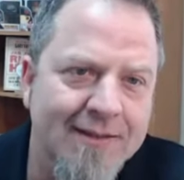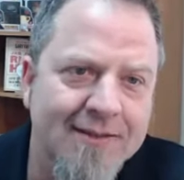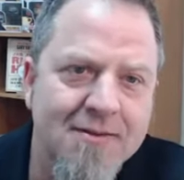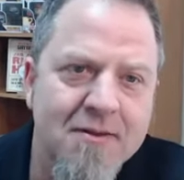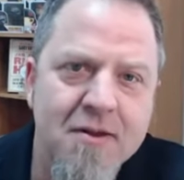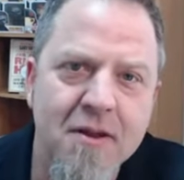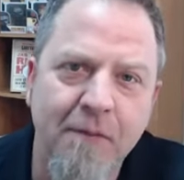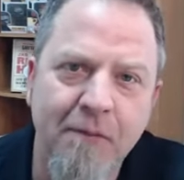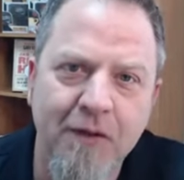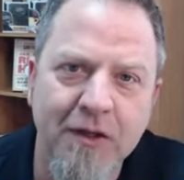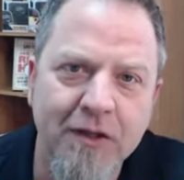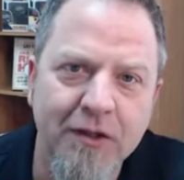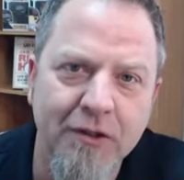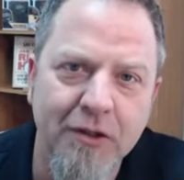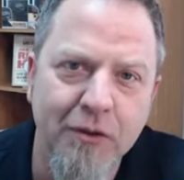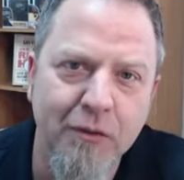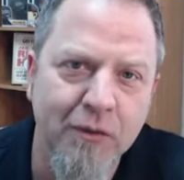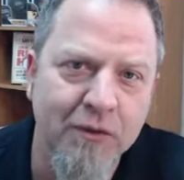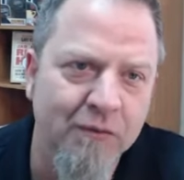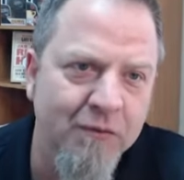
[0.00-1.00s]
nothing to
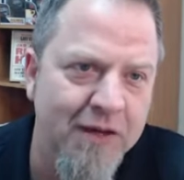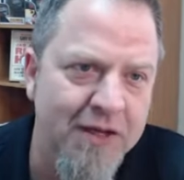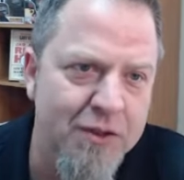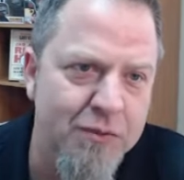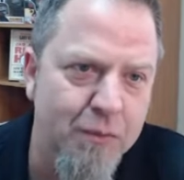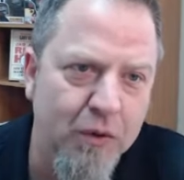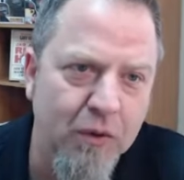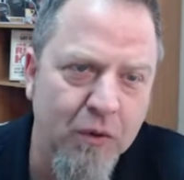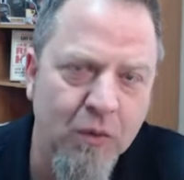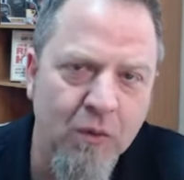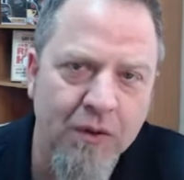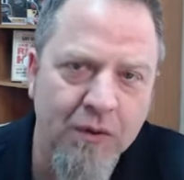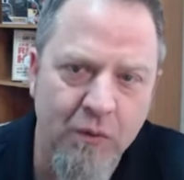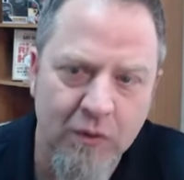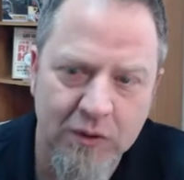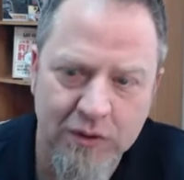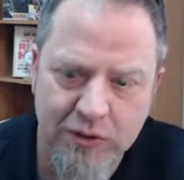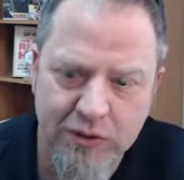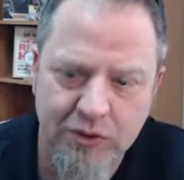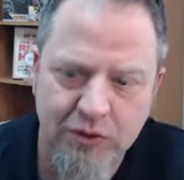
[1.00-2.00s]
do with facebook what
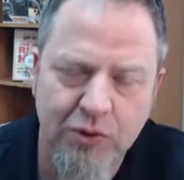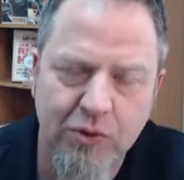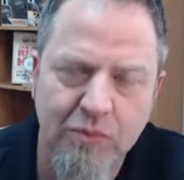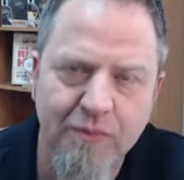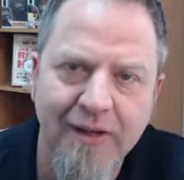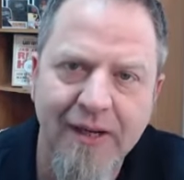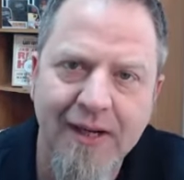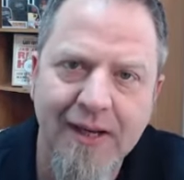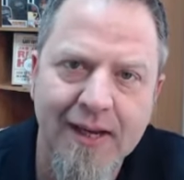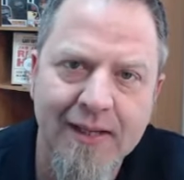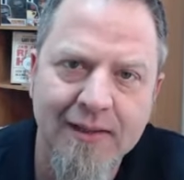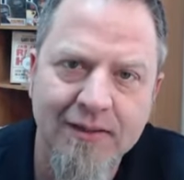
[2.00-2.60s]
what social media has